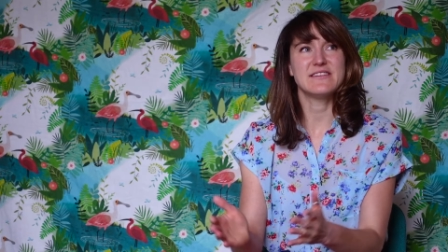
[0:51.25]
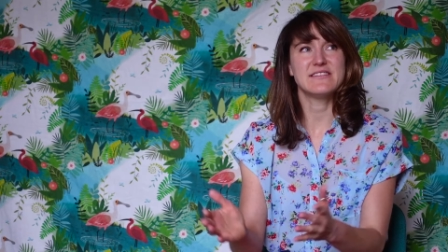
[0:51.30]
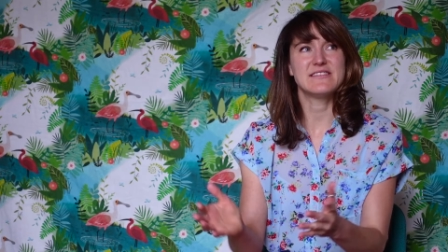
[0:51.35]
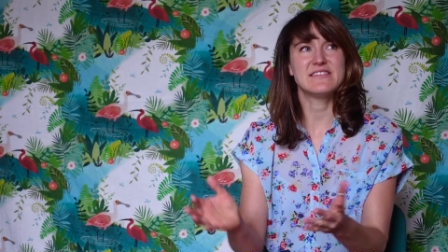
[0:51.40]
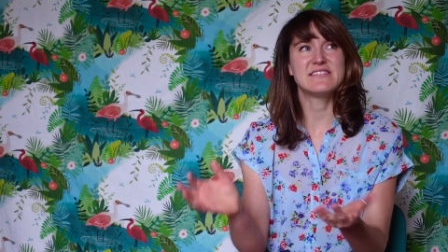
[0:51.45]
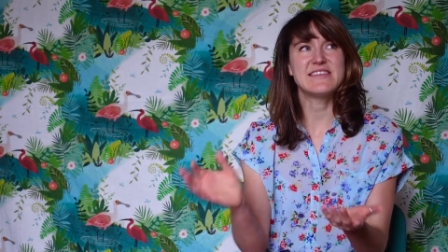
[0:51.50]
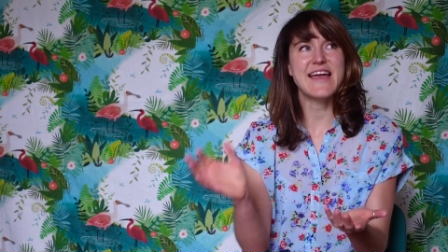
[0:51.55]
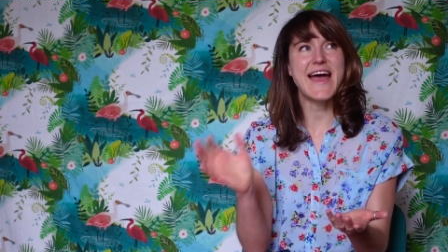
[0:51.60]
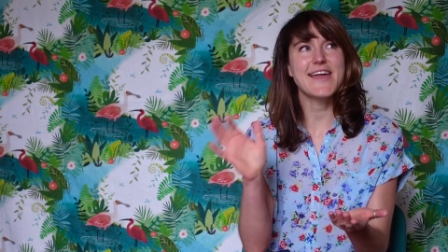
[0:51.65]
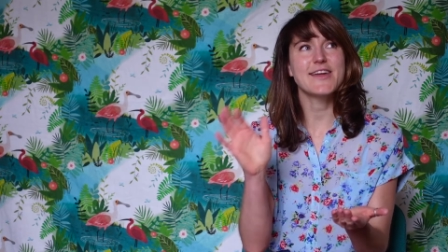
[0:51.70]

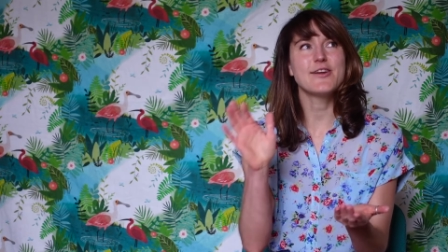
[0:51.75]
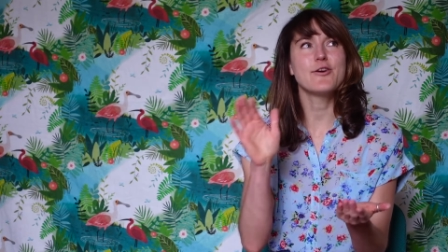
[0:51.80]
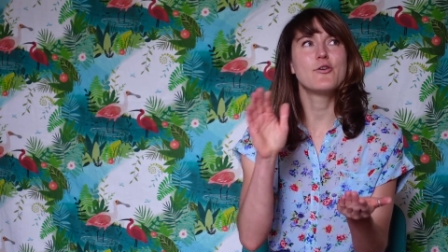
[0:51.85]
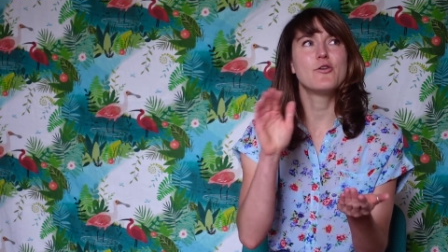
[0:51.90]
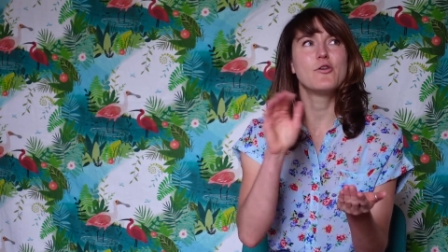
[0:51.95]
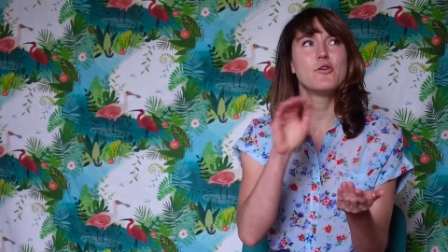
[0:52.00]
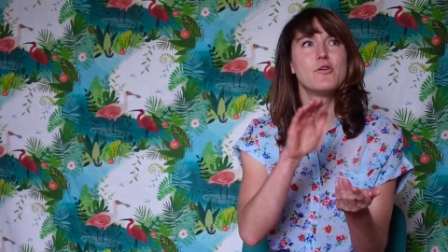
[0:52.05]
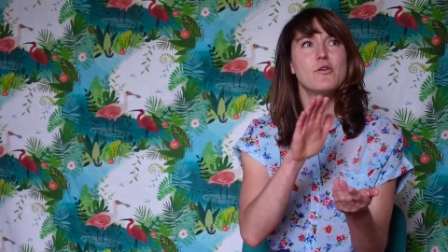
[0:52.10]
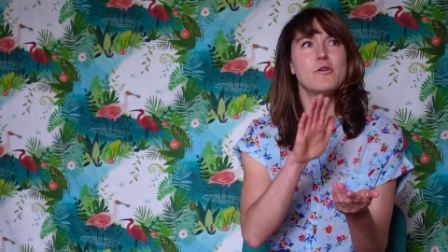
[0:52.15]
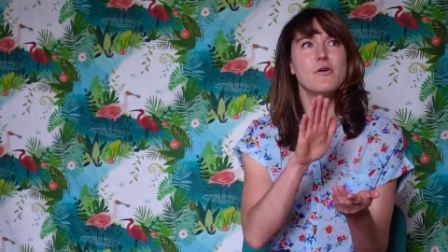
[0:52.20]
set
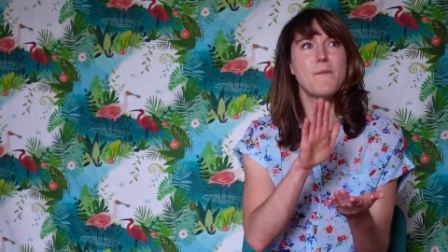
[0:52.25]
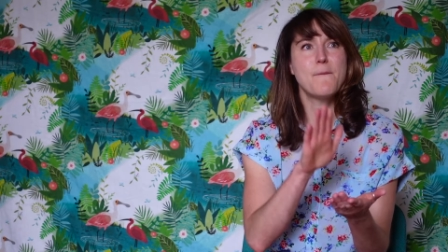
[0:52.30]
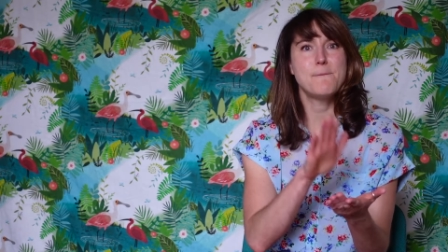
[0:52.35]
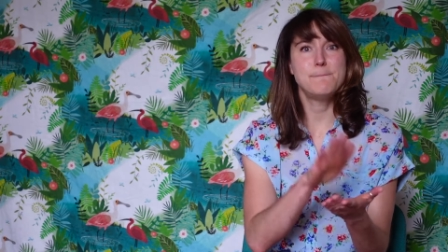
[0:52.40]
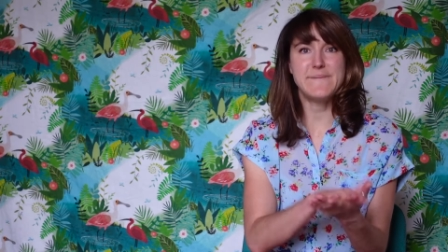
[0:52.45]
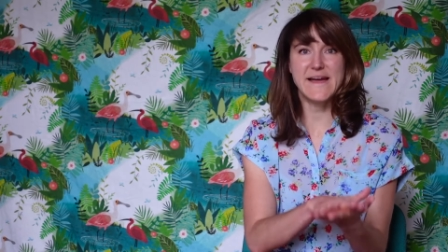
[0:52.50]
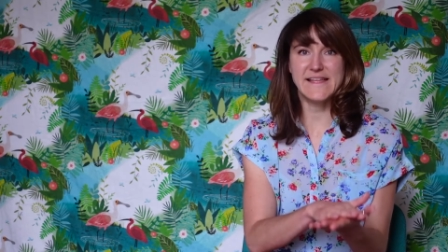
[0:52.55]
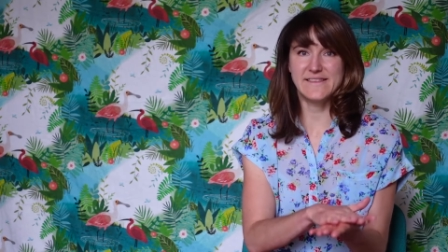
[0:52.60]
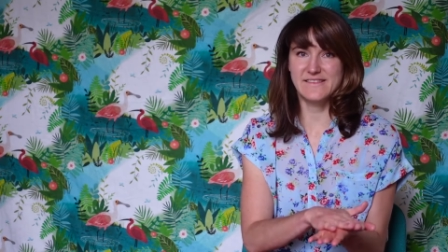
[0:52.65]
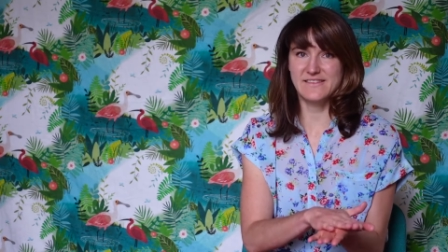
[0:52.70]
your
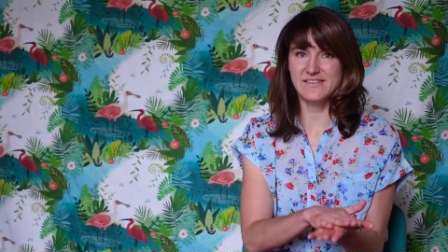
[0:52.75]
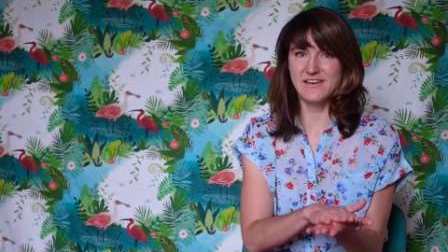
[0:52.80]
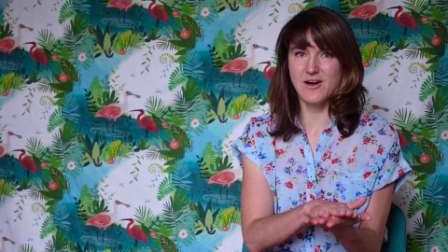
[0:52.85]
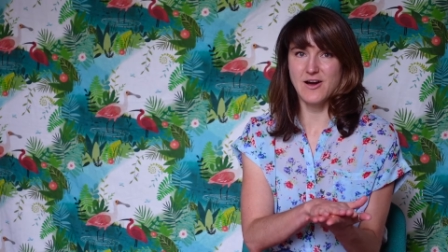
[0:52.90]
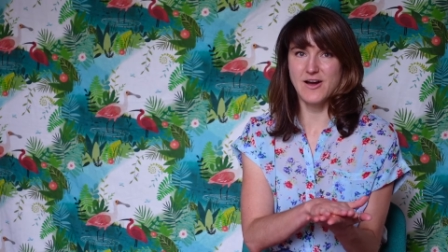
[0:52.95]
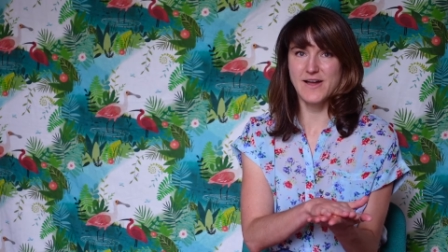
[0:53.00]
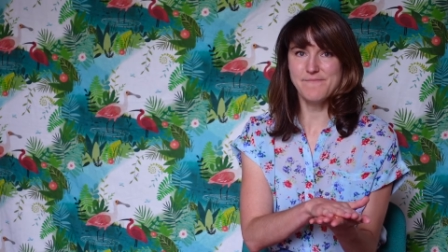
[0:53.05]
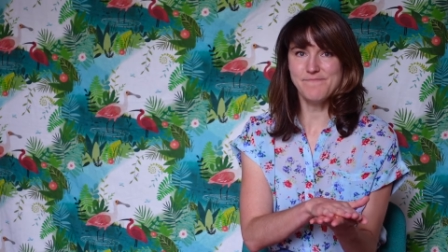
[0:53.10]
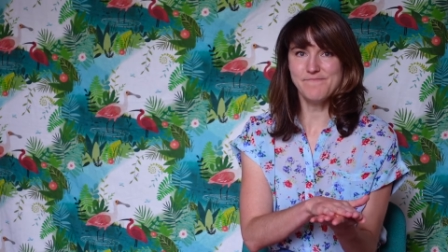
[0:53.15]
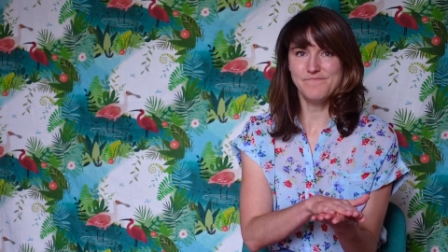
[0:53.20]

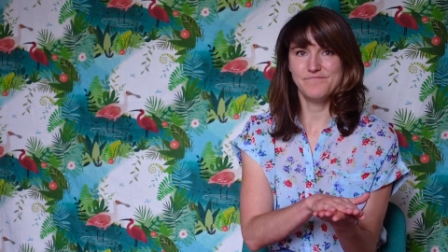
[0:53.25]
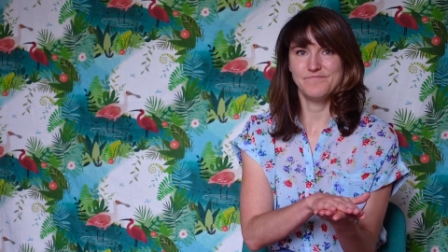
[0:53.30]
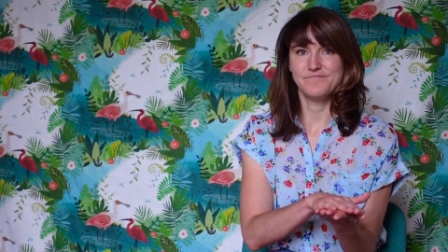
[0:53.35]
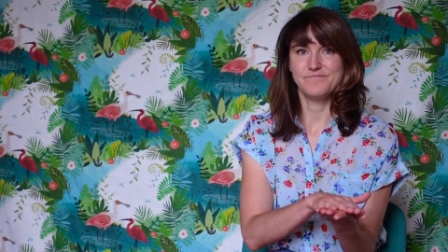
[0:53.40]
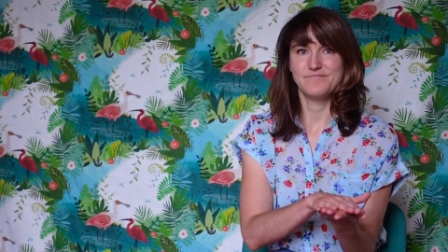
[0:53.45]
bedtime